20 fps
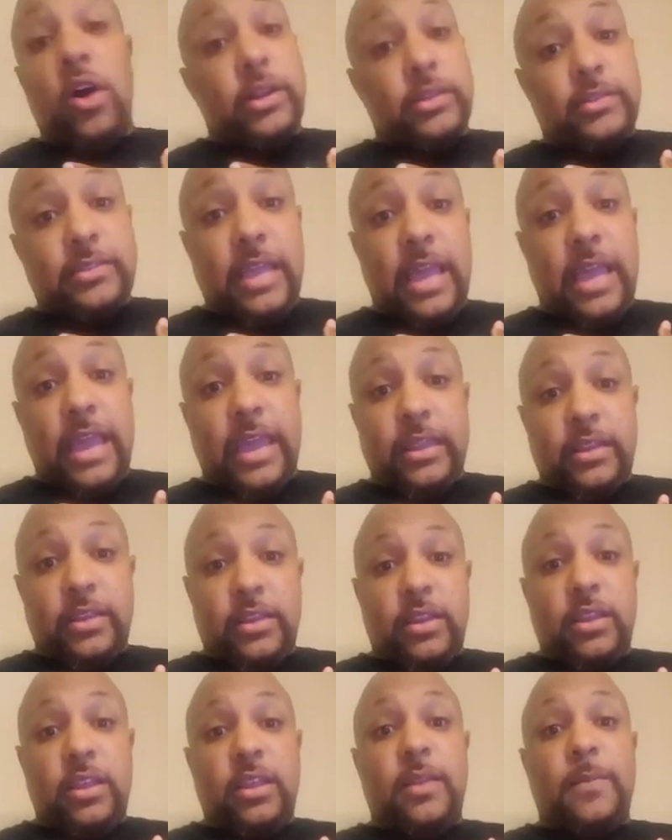don't understand.
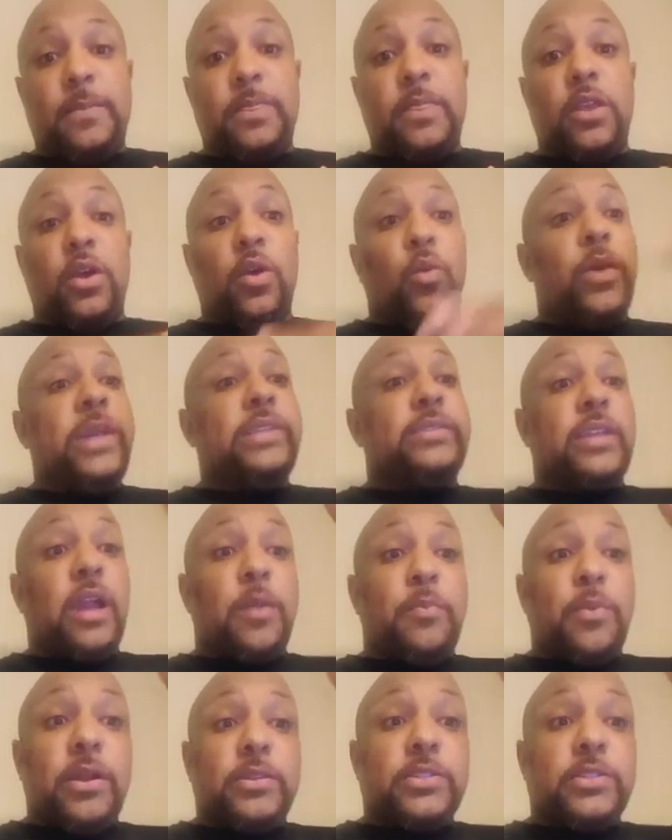We
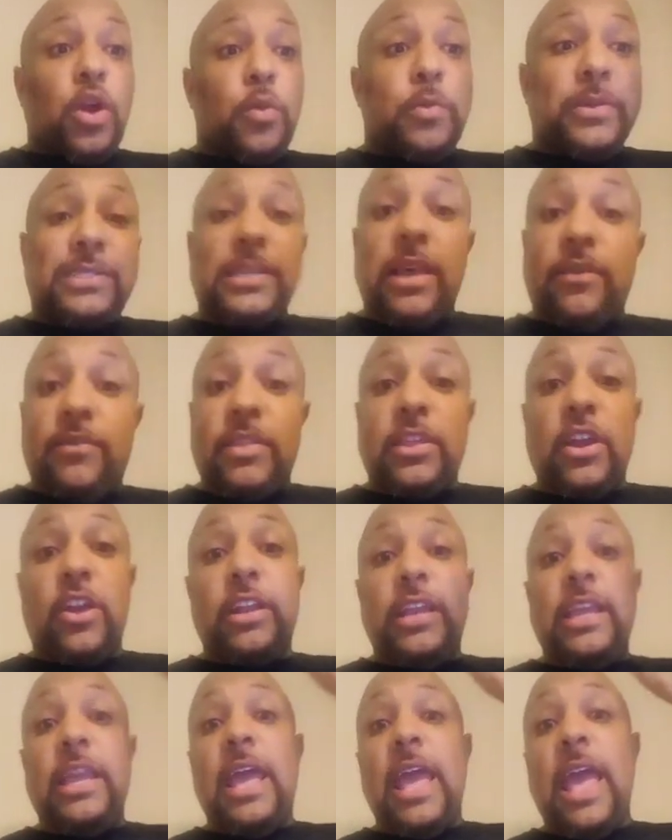start Periscope at
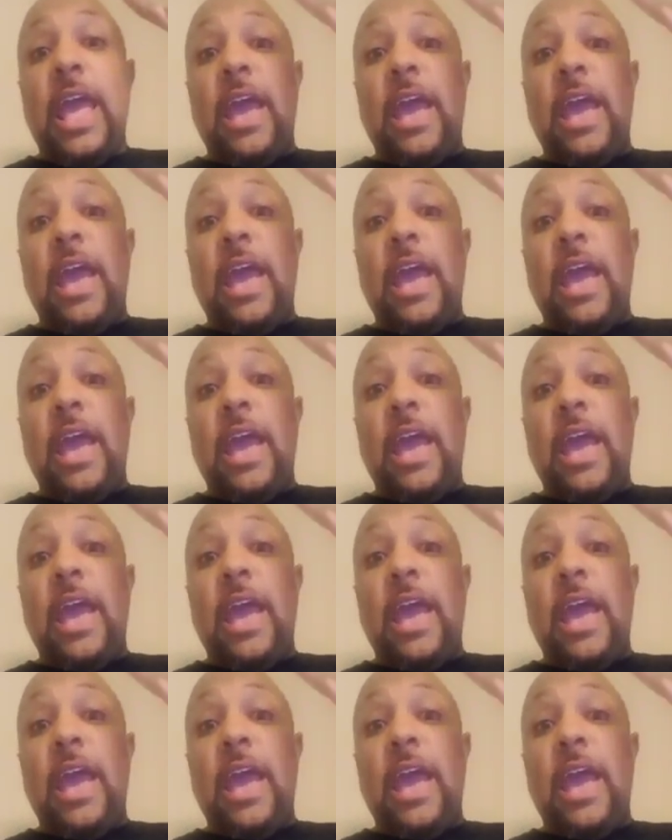7:30